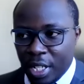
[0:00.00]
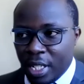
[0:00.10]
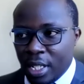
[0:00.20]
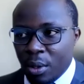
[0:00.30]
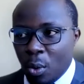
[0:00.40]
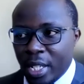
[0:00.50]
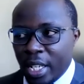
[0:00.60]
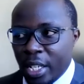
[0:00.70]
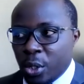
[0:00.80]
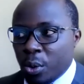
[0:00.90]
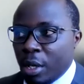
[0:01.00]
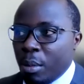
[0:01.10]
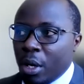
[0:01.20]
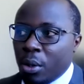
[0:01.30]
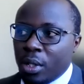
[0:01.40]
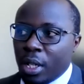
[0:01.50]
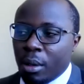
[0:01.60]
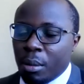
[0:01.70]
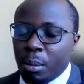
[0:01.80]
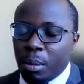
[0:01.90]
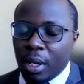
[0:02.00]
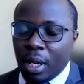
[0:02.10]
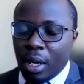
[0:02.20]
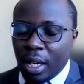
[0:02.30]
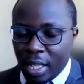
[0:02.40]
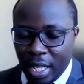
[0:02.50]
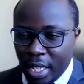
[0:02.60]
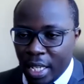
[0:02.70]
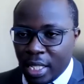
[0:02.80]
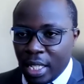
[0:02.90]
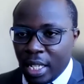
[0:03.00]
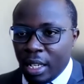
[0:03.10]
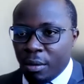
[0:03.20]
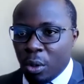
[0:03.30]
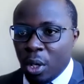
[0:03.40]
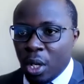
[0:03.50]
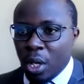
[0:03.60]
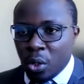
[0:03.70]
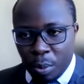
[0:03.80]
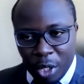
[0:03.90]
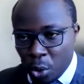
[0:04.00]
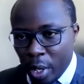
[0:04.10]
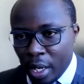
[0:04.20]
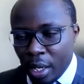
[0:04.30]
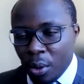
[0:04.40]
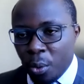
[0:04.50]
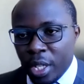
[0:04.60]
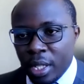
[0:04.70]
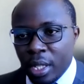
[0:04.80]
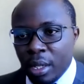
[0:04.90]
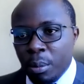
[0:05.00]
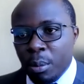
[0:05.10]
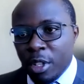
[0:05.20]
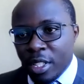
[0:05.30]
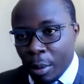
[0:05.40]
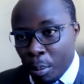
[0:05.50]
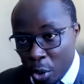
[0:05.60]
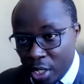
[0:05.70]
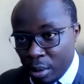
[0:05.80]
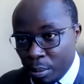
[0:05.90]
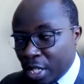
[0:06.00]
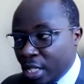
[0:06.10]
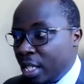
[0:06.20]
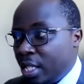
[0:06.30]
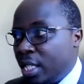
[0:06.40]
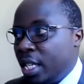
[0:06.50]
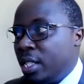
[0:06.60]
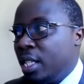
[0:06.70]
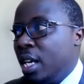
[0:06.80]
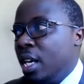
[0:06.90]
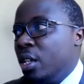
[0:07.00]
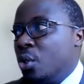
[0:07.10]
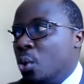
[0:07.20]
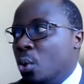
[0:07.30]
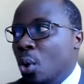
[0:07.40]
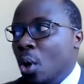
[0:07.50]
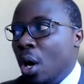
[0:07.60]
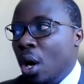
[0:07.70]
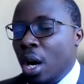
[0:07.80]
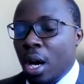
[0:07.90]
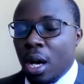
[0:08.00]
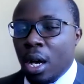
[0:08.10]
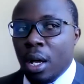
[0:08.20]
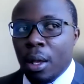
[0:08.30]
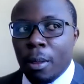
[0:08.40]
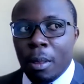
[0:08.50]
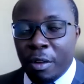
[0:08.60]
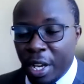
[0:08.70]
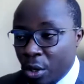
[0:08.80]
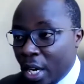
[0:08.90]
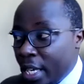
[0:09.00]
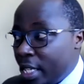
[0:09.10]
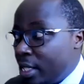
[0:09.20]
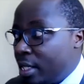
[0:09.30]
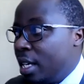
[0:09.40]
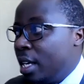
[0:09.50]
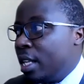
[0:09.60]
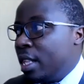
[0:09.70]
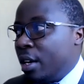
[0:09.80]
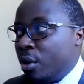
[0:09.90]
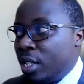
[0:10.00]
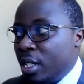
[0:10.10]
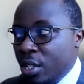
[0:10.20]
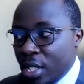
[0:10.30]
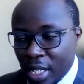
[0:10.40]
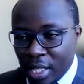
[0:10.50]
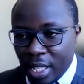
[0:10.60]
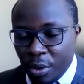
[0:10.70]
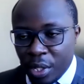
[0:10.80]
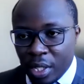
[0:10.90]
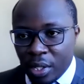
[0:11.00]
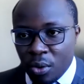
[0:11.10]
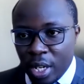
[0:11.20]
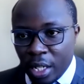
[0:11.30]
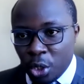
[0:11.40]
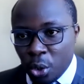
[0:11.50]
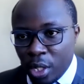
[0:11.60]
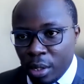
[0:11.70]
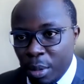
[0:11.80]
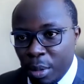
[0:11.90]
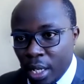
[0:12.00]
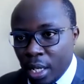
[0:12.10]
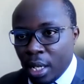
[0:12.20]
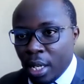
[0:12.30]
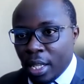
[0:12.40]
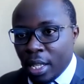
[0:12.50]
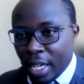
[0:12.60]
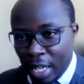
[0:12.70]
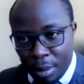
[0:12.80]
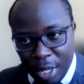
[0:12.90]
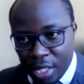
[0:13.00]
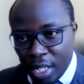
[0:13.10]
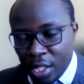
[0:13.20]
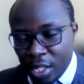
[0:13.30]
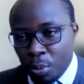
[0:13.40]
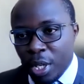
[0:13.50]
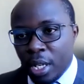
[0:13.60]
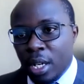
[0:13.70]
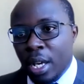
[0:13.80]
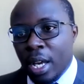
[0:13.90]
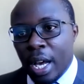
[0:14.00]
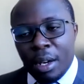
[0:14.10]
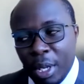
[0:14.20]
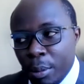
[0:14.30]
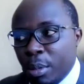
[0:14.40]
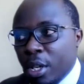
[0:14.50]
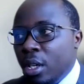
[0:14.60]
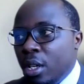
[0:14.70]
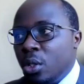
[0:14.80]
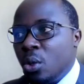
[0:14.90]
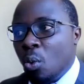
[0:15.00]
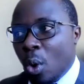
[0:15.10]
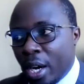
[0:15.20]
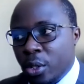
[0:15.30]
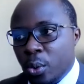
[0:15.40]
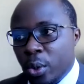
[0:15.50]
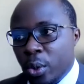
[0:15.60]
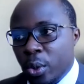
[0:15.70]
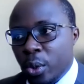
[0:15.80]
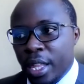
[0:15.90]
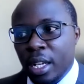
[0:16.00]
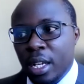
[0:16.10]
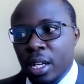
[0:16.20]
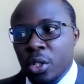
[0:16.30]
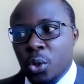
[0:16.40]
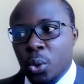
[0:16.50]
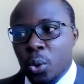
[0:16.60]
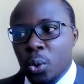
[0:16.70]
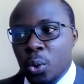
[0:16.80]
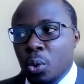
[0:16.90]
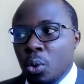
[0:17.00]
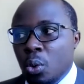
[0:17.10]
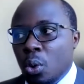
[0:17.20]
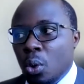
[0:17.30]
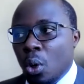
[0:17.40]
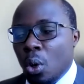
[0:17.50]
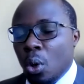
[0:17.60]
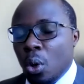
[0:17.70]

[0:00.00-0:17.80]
definitely what I talked about at the ESC level, to make sure we support partner states to finalize the disaster risks reduction bill, the climate change bill, and maybe work together to